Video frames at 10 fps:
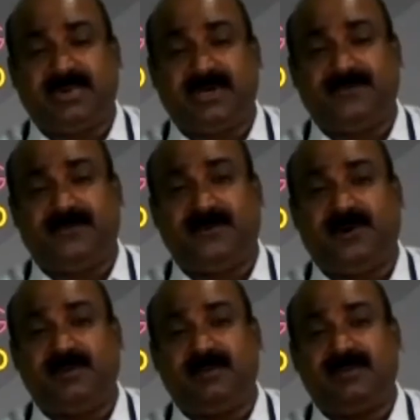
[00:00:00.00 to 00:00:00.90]

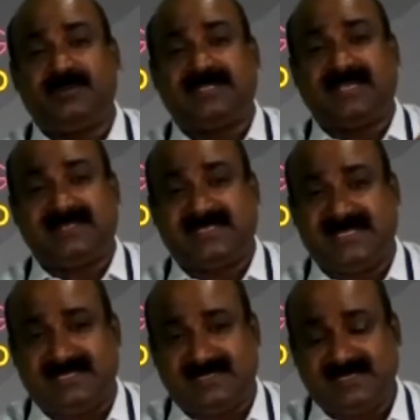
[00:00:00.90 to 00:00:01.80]
perform
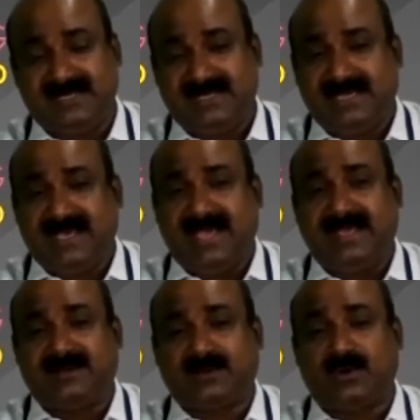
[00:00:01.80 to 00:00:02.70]
success
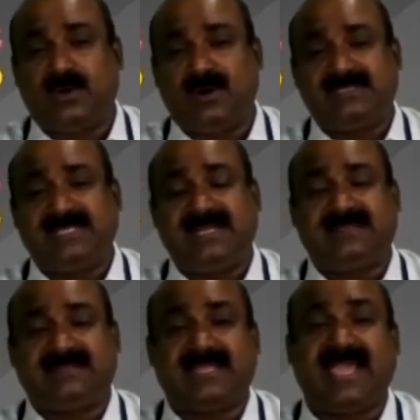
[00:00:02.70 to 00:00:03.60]
and calls
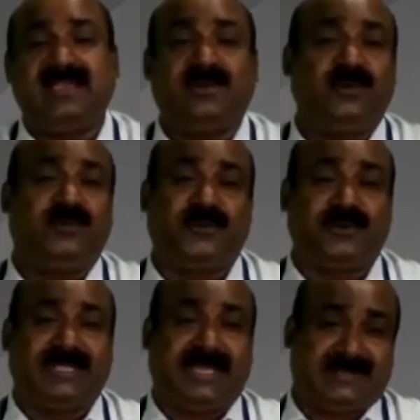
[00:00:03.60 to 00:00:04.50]
and thank you
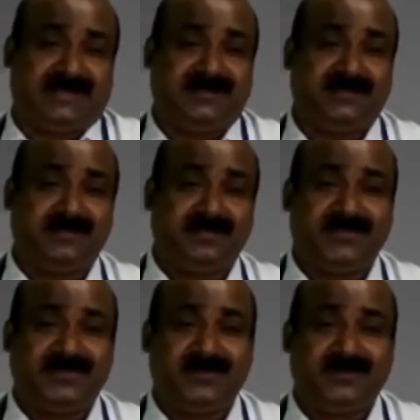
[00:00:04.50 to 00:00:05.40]
for that,
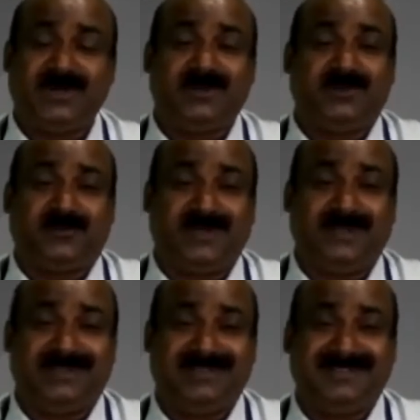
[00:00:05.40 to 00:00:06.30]
what you feel?